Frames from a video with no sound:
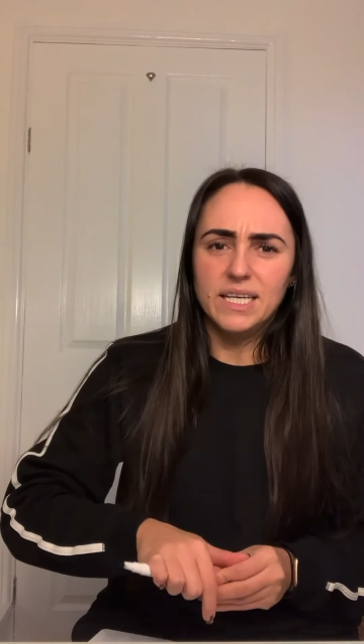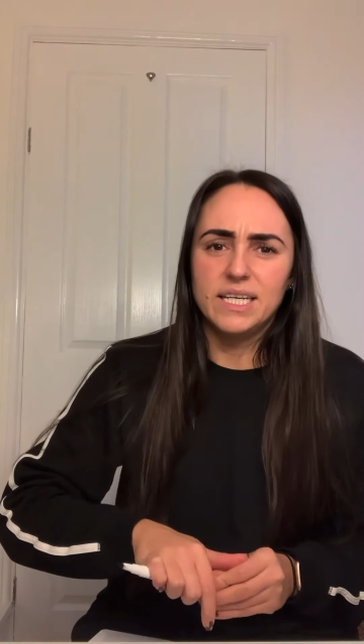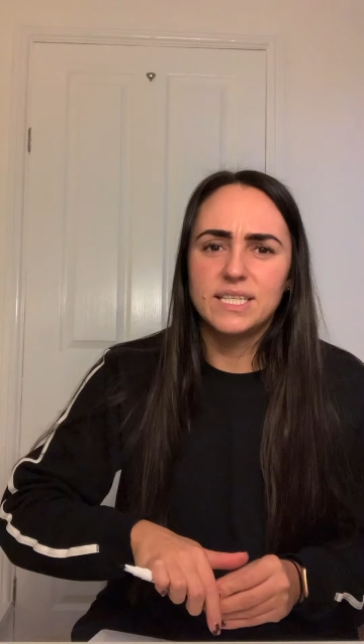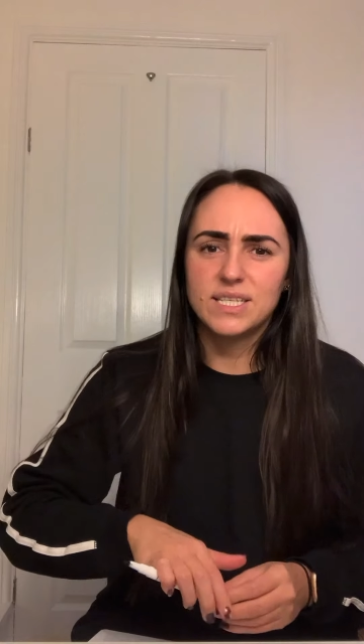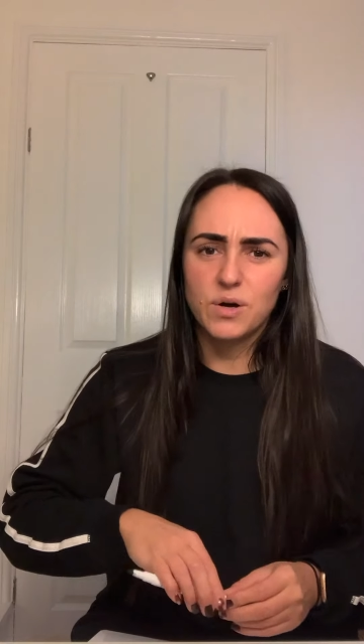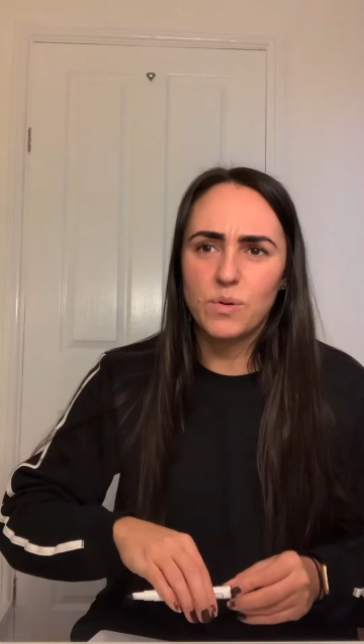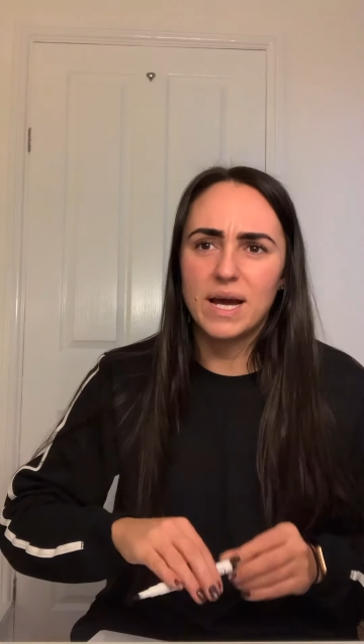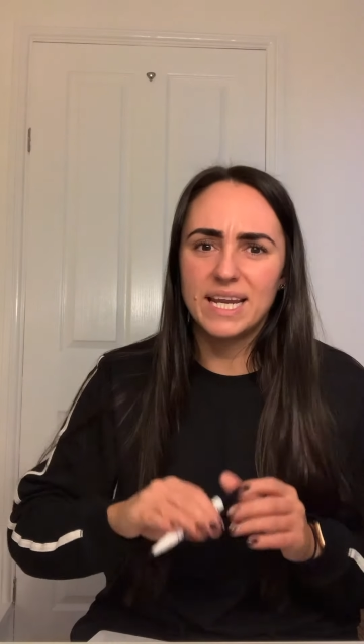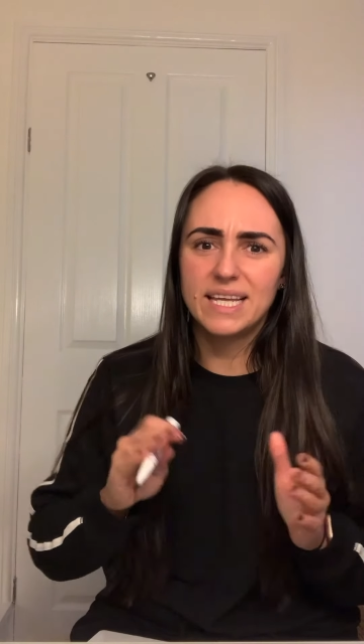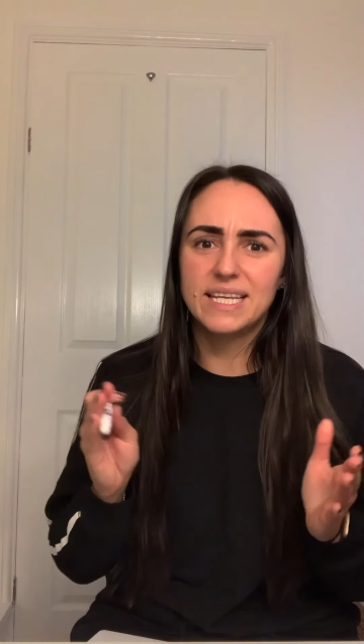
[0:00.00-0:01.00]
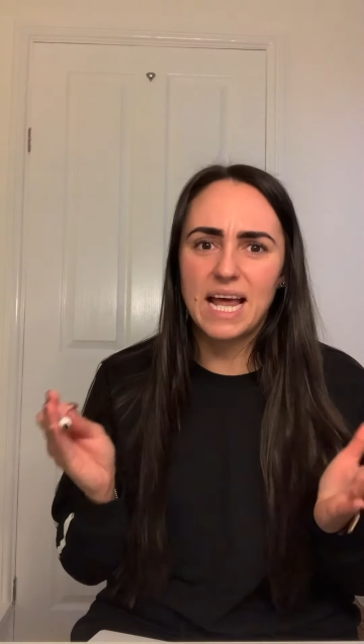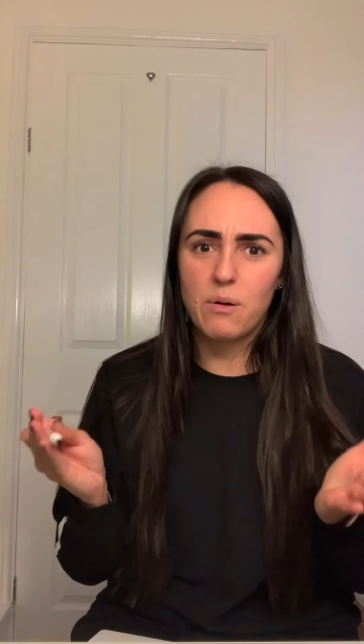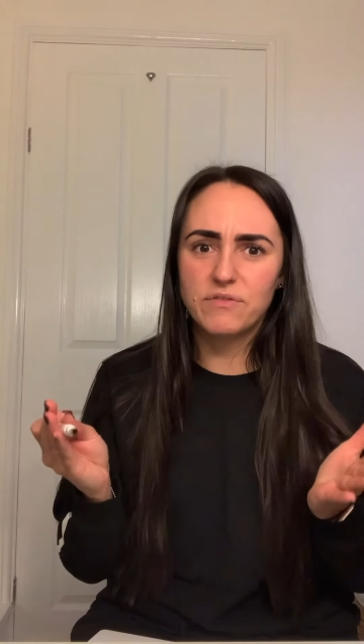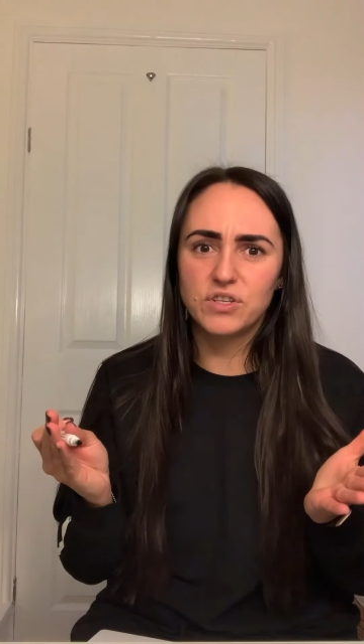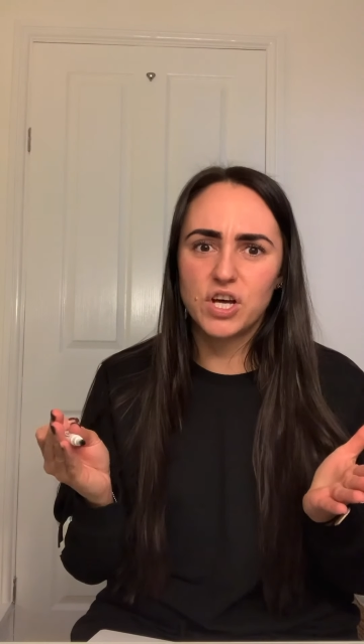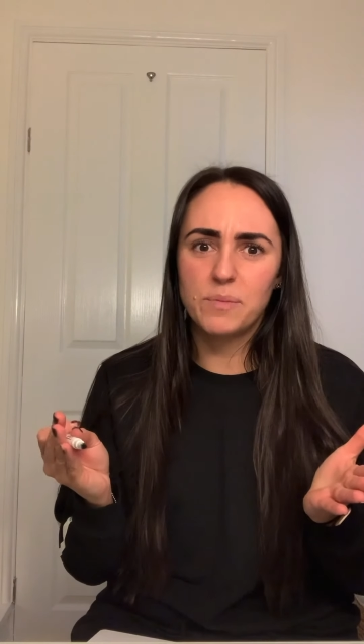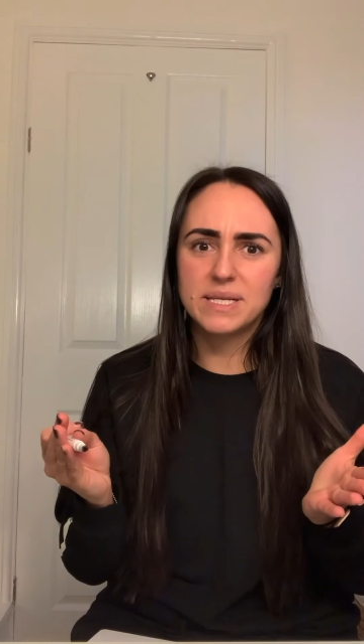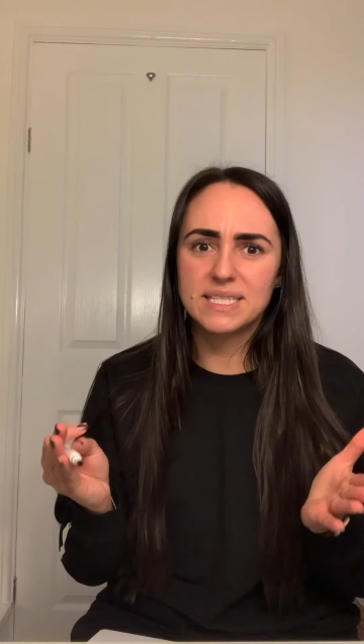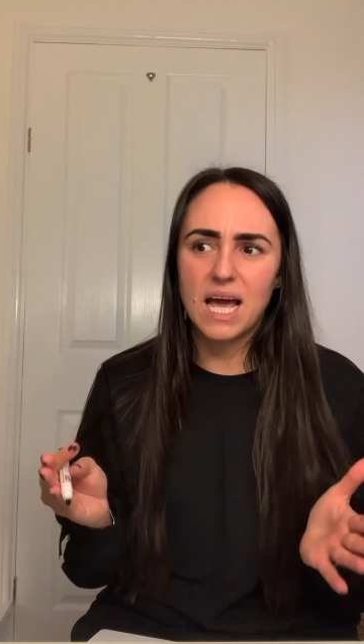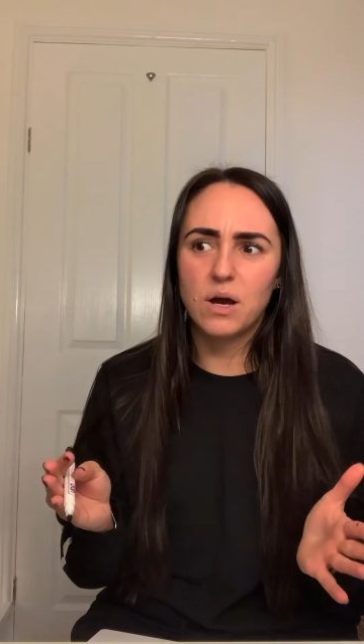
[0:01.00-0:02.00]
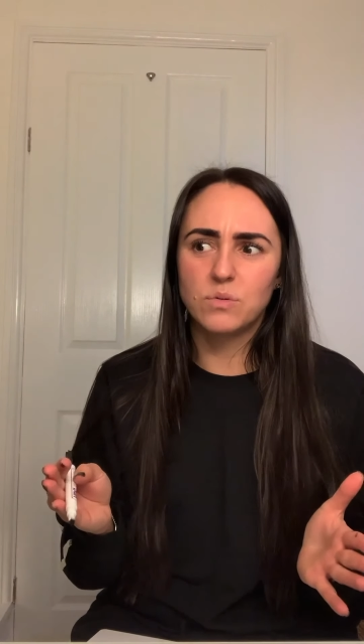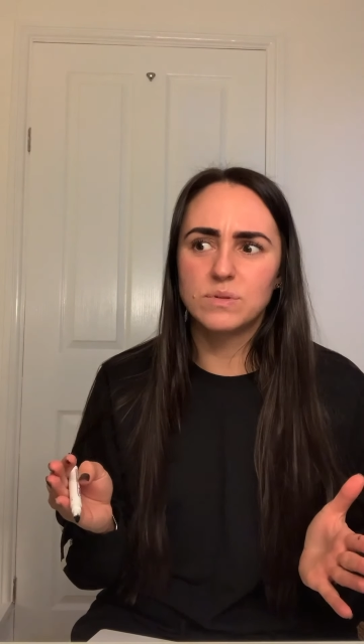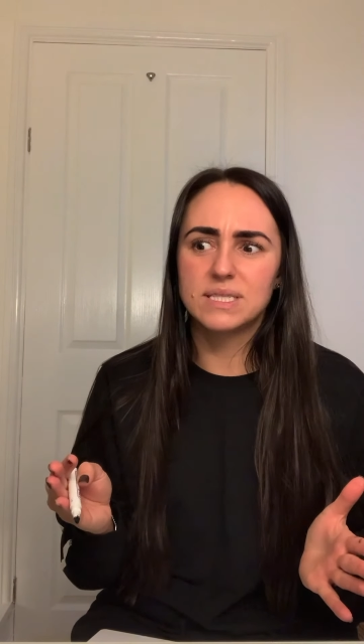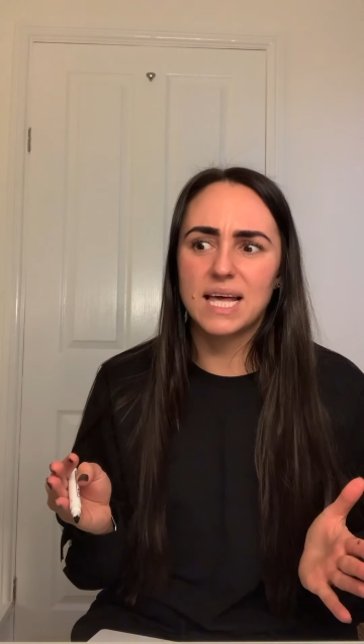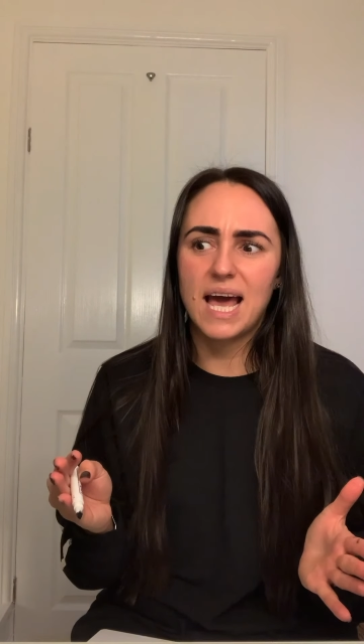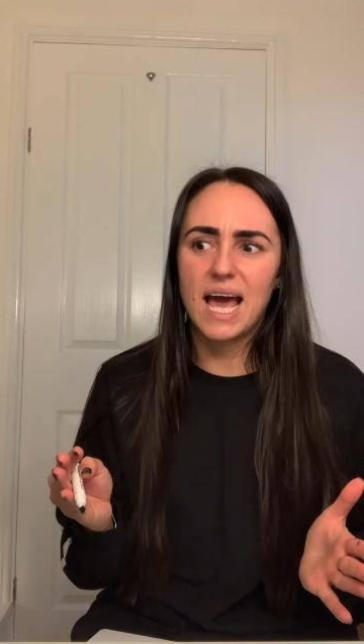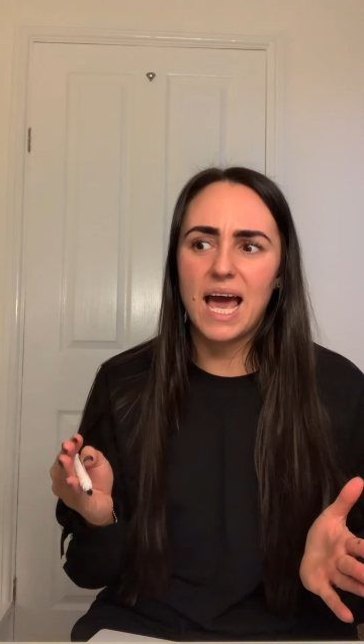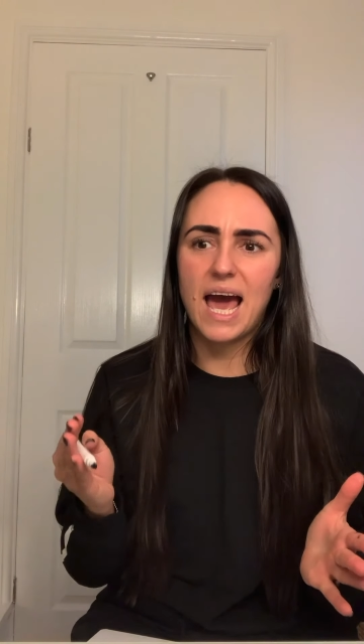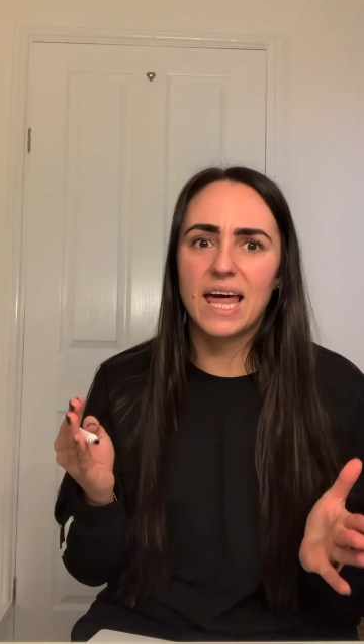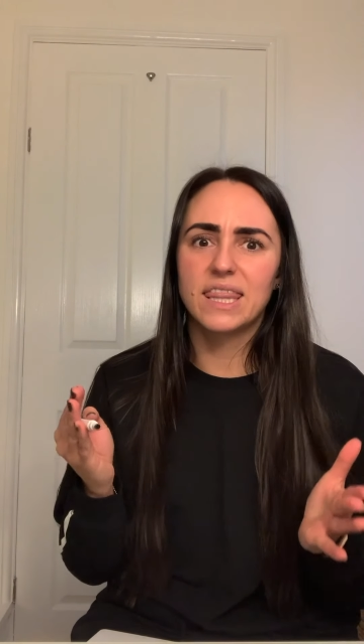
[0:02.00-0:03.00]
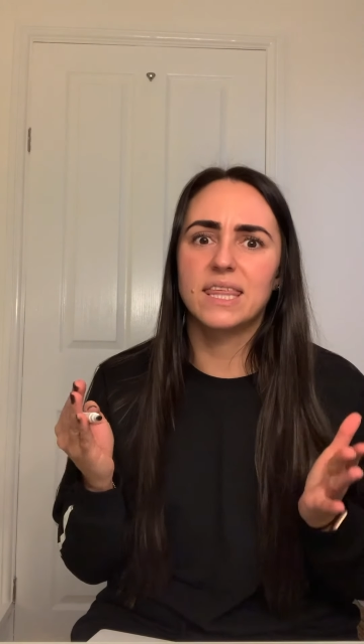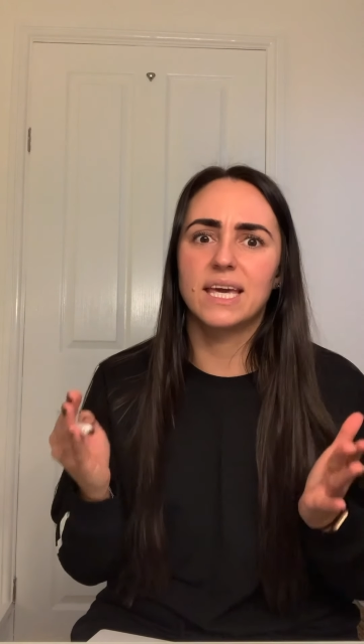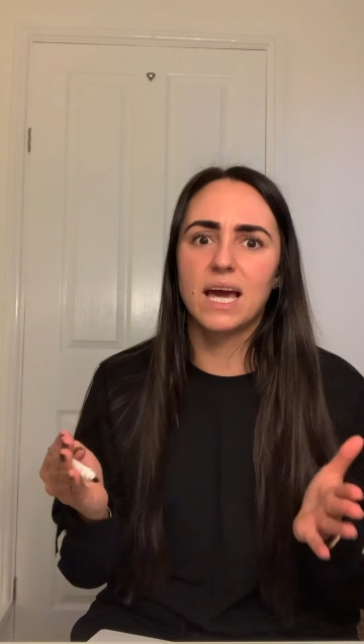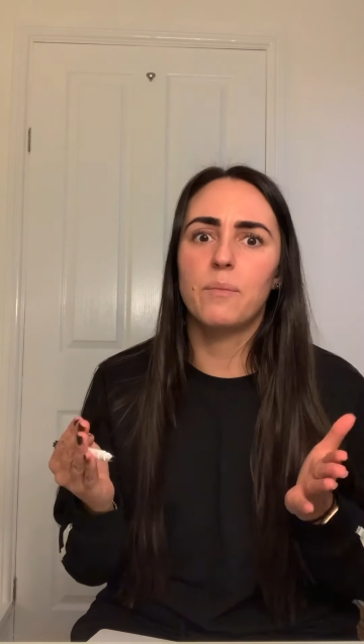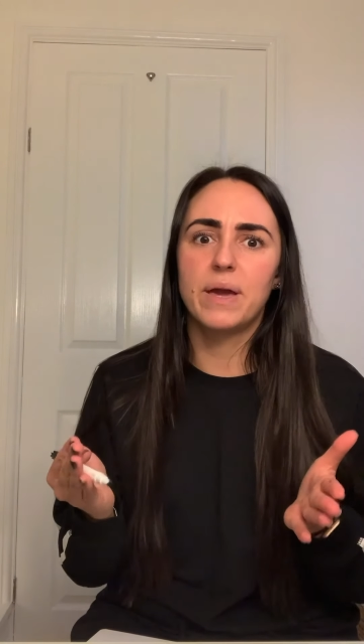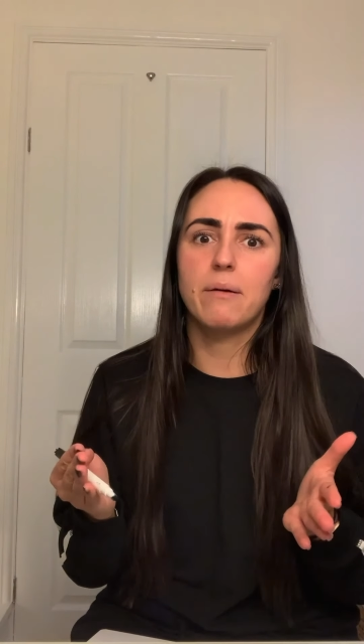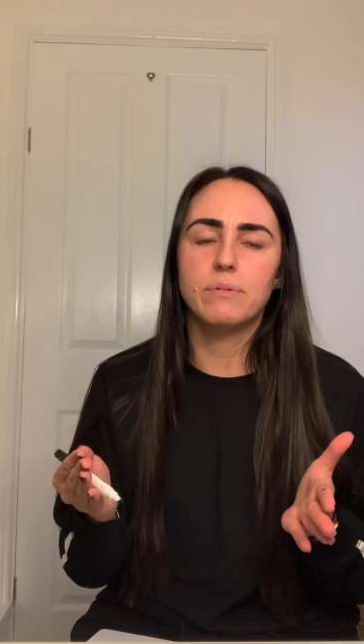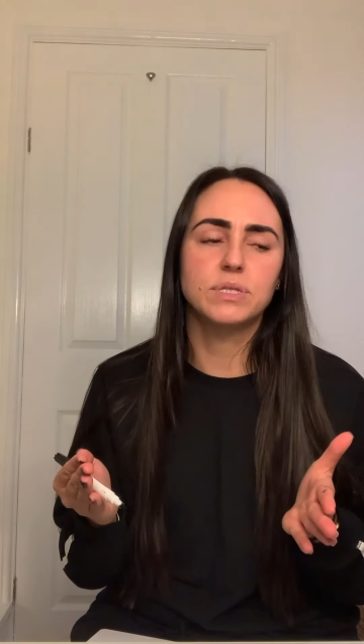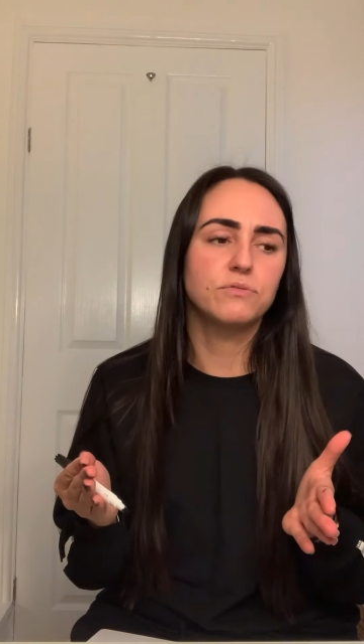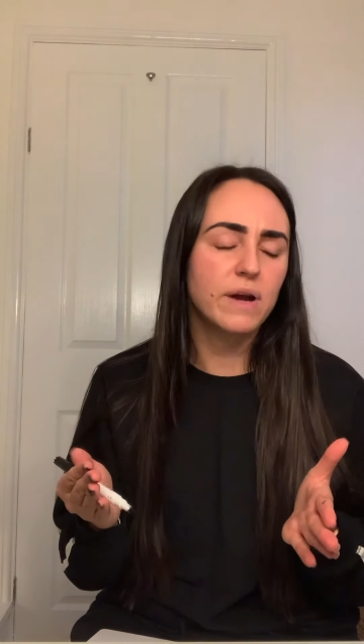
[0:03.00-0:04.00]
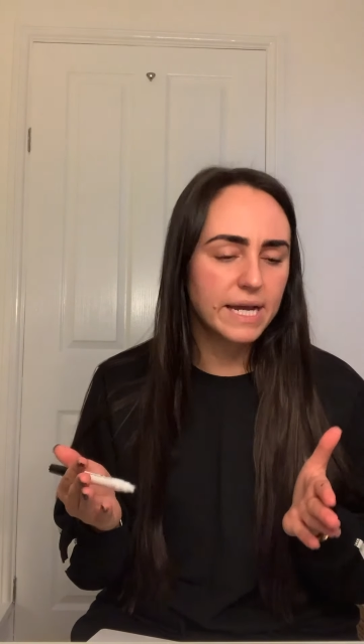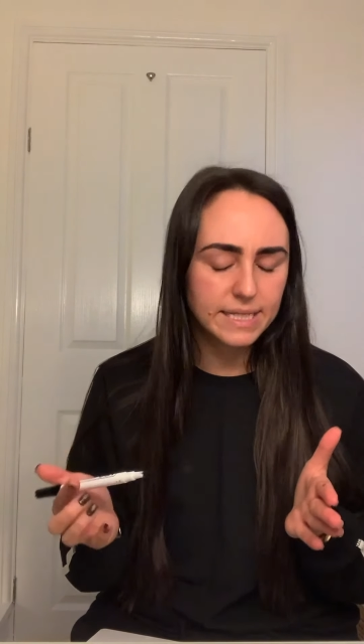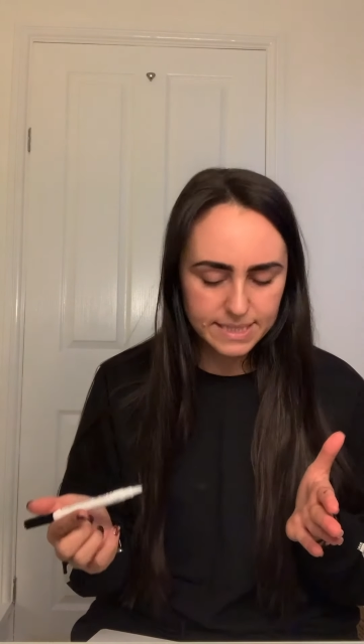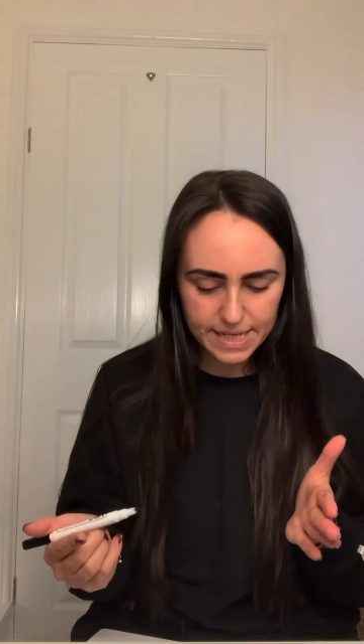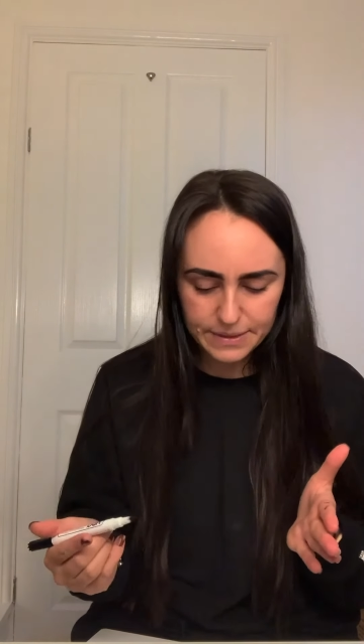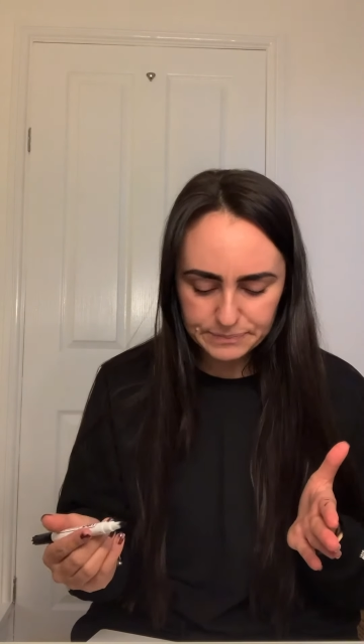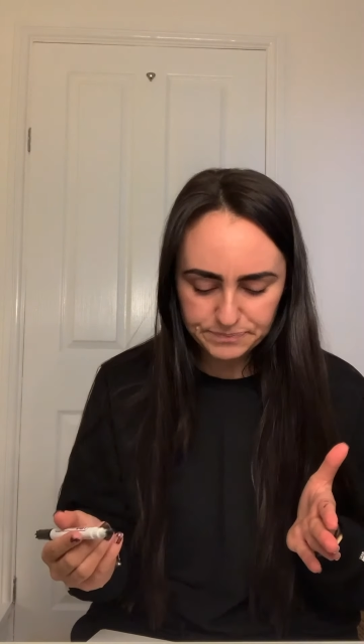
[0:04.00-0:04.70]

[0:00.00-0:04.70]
so I need, now I've done all my sounds, I think I'll be able to write it.